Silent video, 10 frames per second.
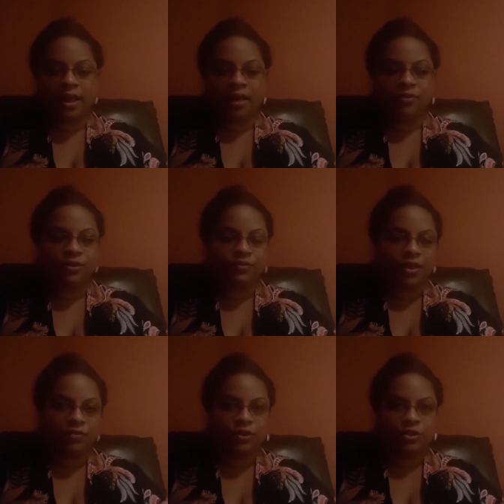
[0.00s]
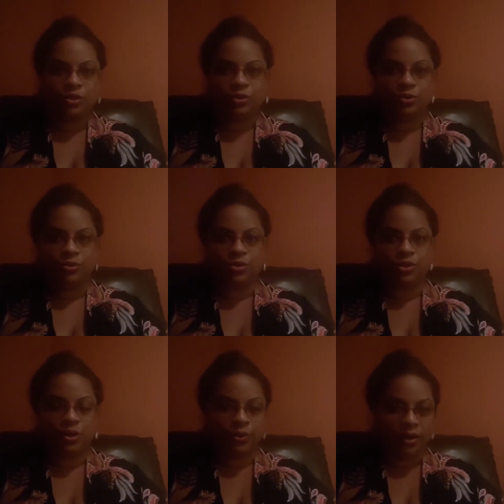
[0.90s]
Have your favorite tunes
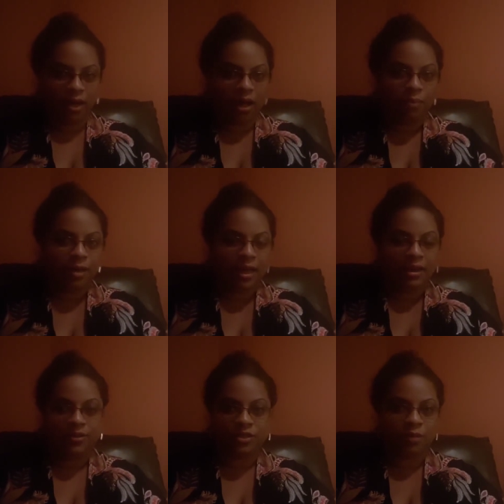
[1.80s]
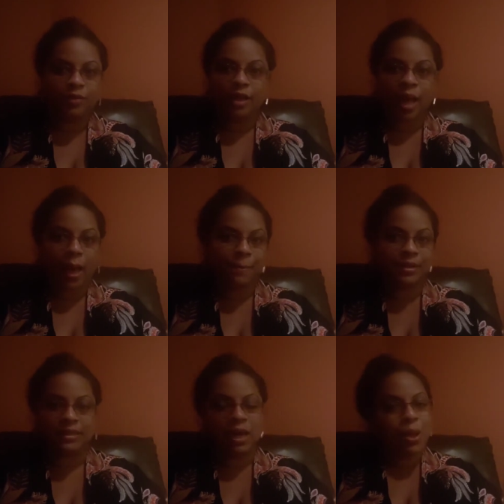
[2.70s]
loaded up, and if something
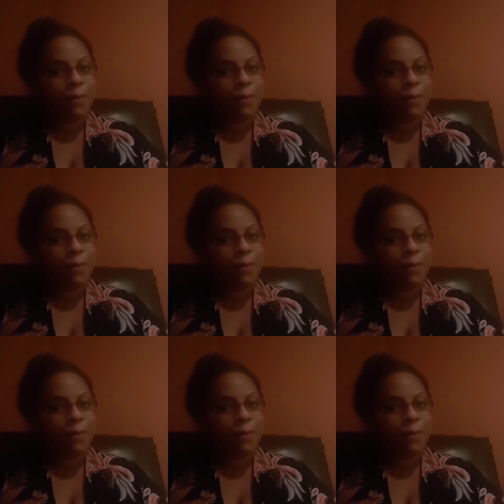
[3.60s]
happens,